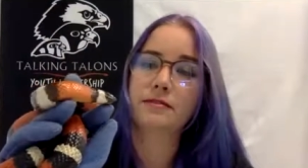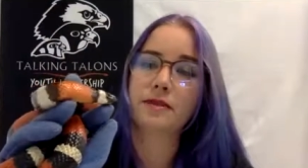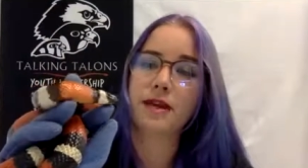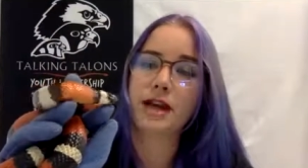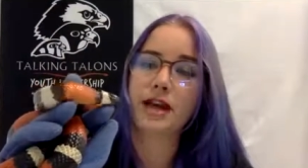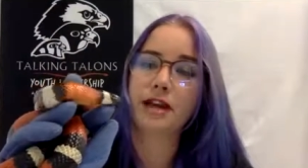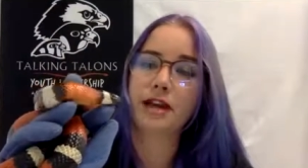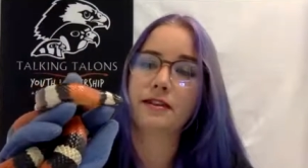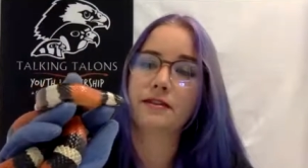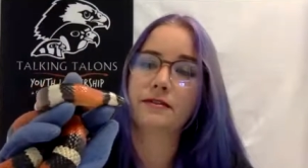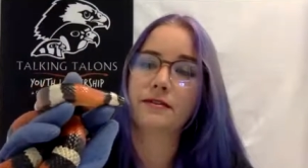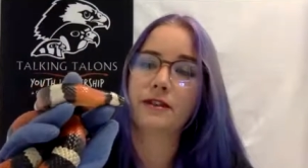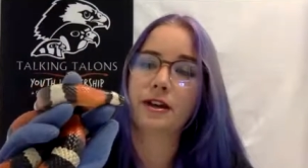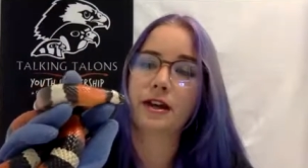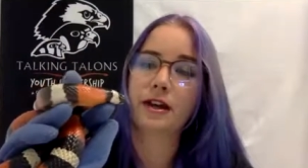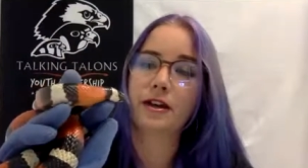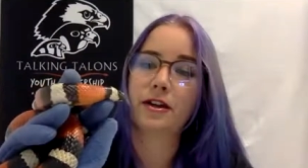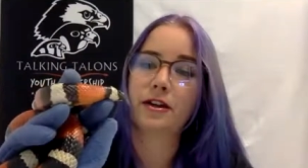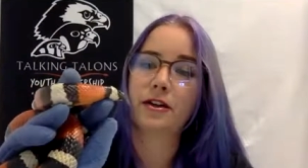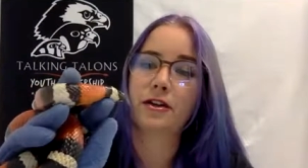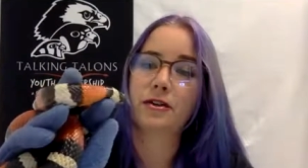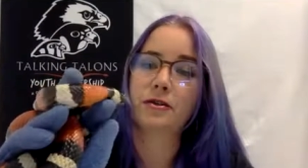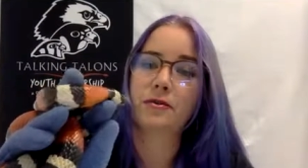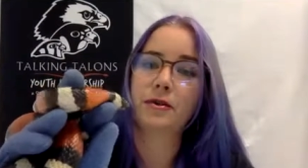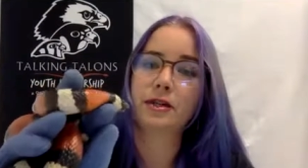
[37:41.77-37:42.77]

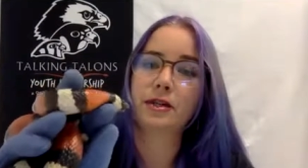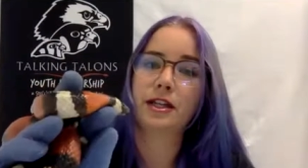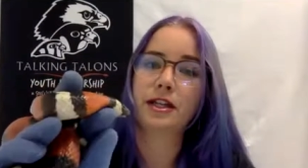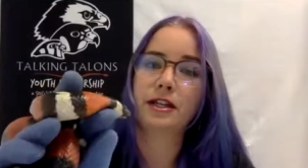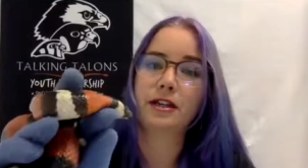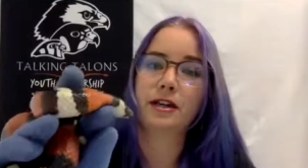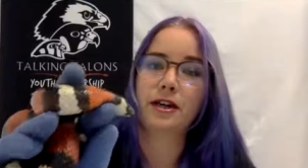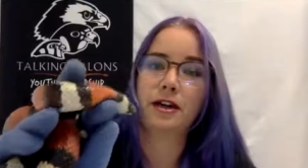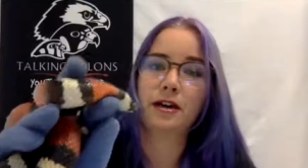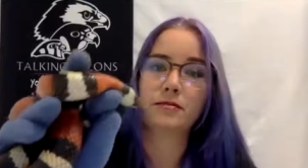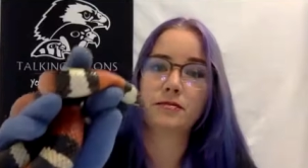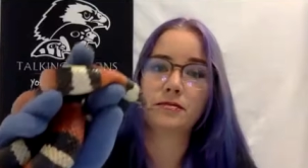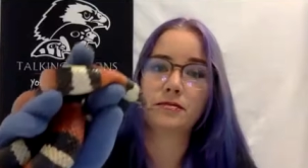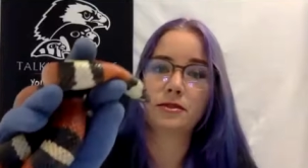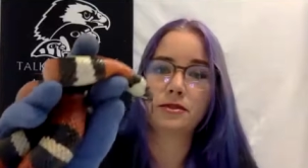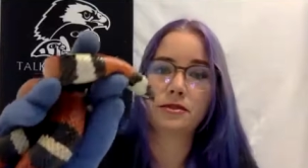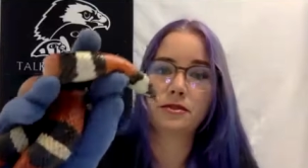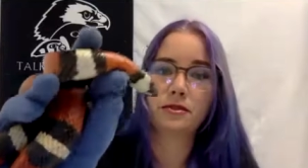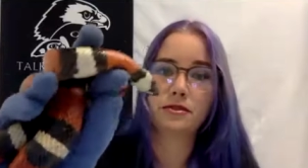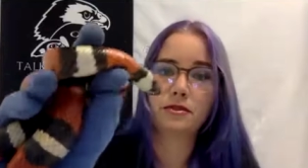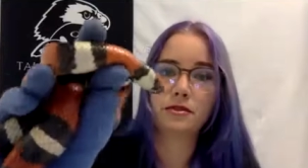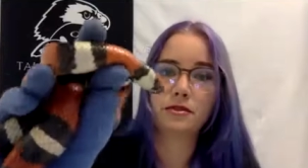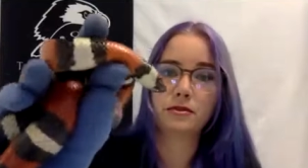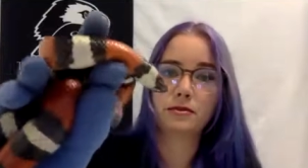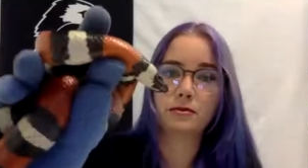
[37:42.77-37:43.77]
backfire when it
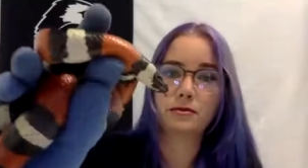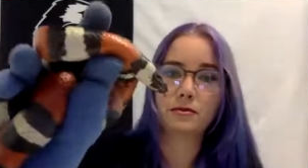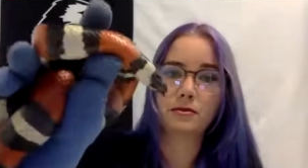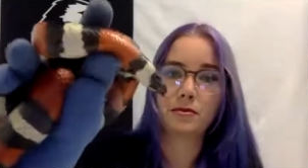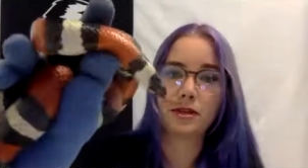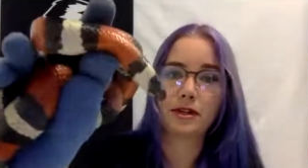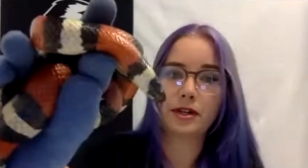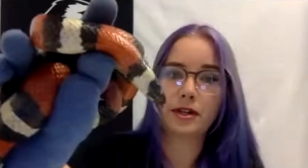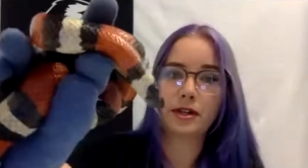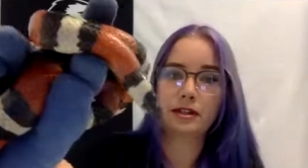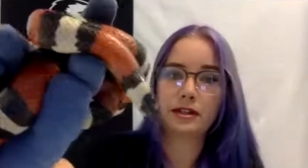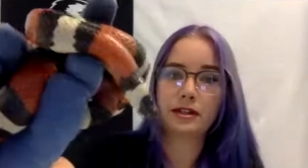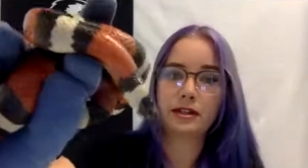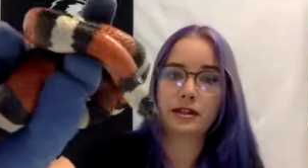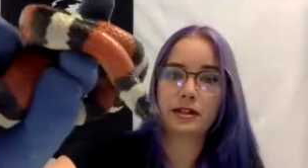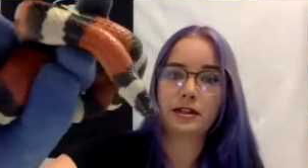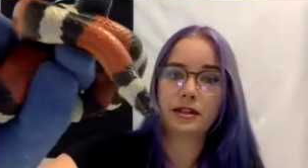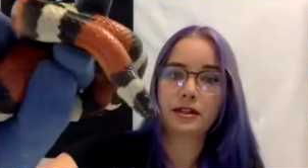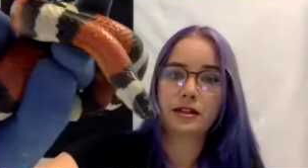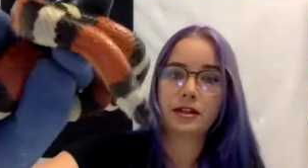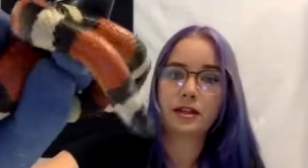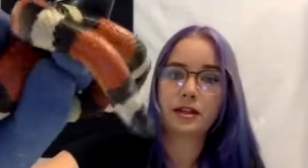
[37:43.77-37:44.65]
comes to one